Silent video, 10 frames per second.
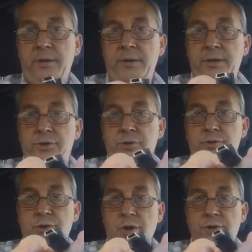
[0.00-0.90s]
There is
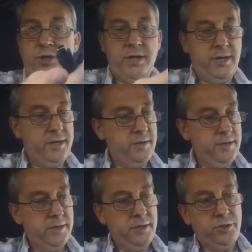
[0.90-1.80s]
your charging end,
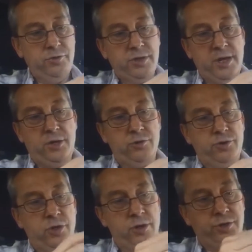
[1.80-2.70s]
and you take your
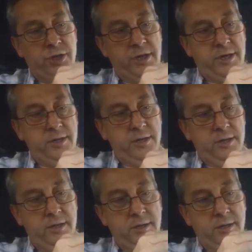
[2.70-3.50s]
charging end